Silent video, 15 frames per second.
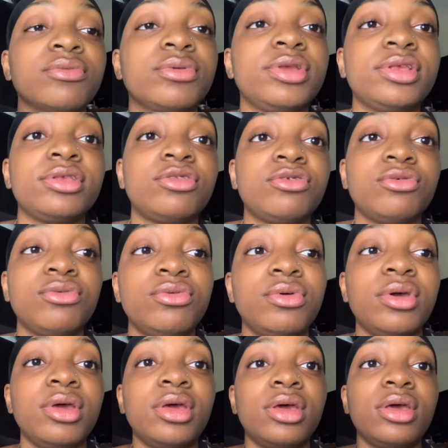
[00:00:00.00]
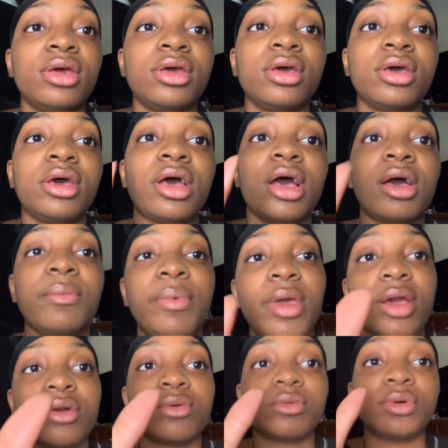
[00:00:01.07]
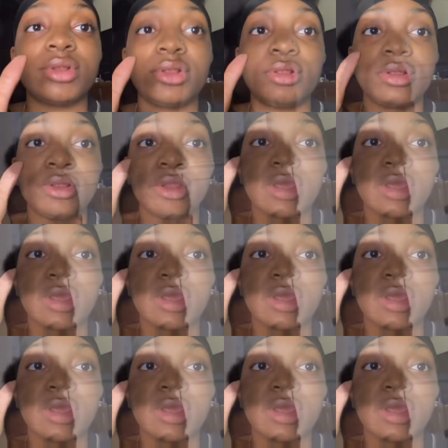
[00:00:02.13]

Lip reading: reason to hop back on the